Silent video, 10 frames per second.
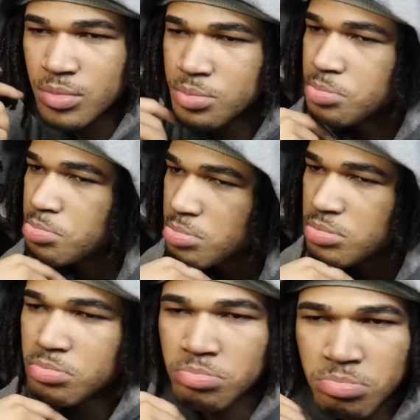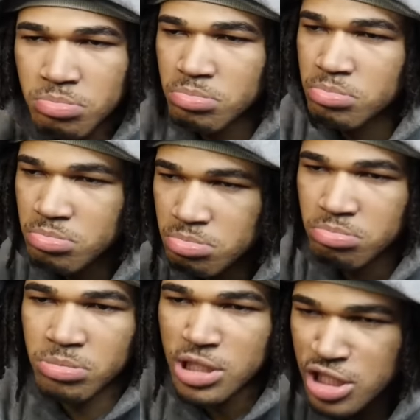I'm not to blame, man. This
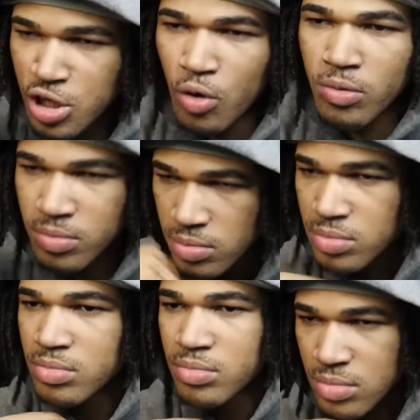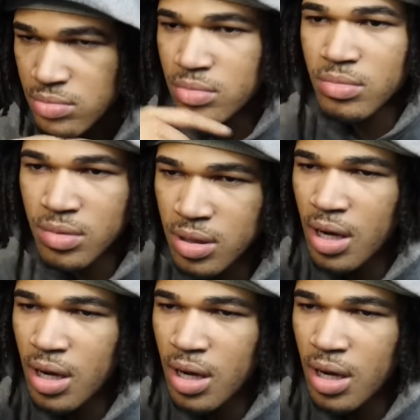fucking industry is cut.